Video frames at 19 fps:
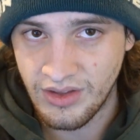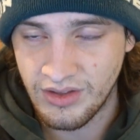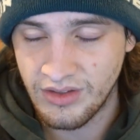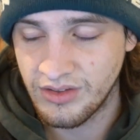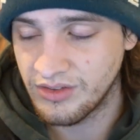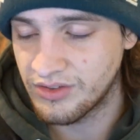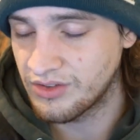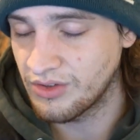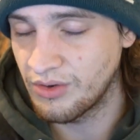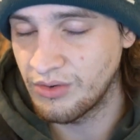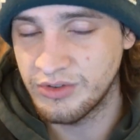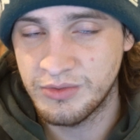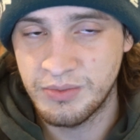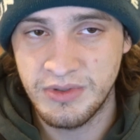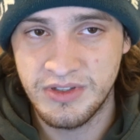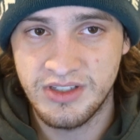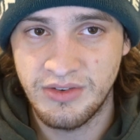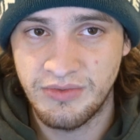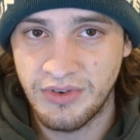so
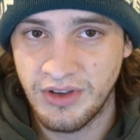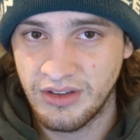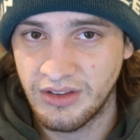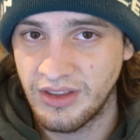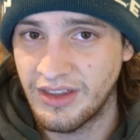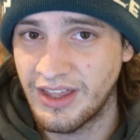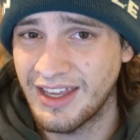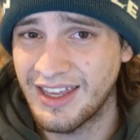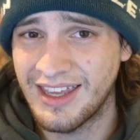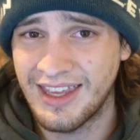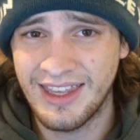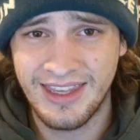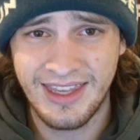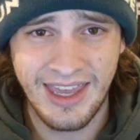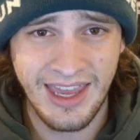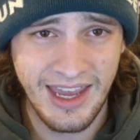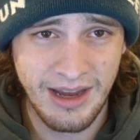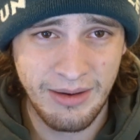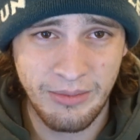specifically like
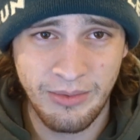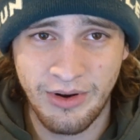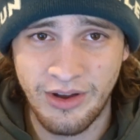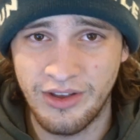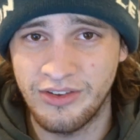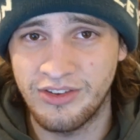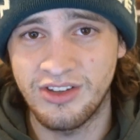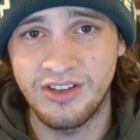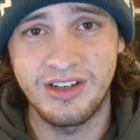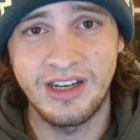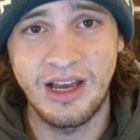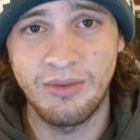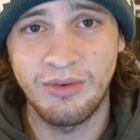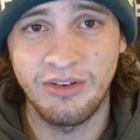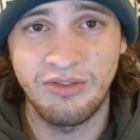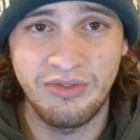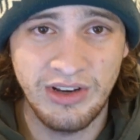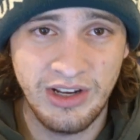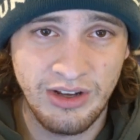cameras,
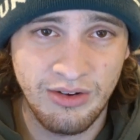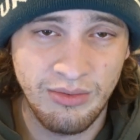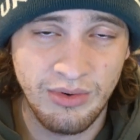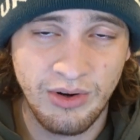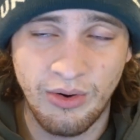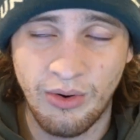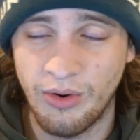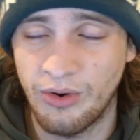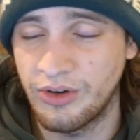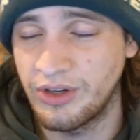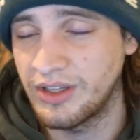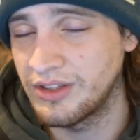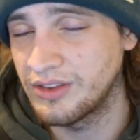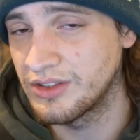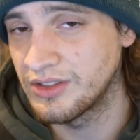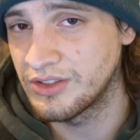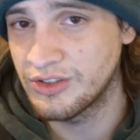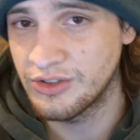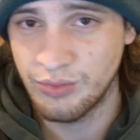network video recording,
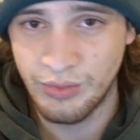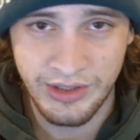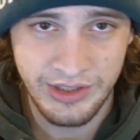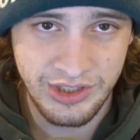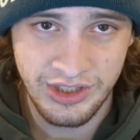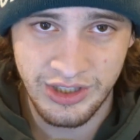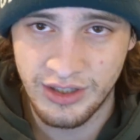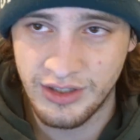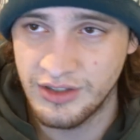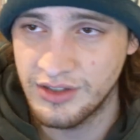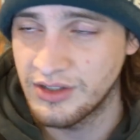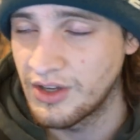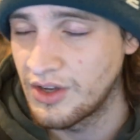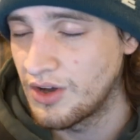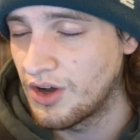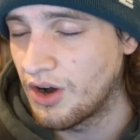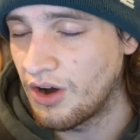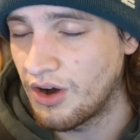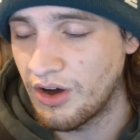the switches,
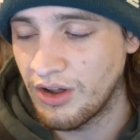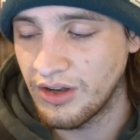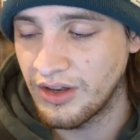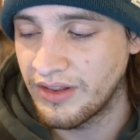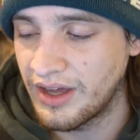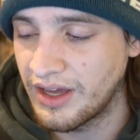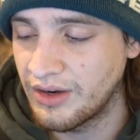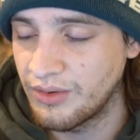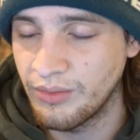all of that.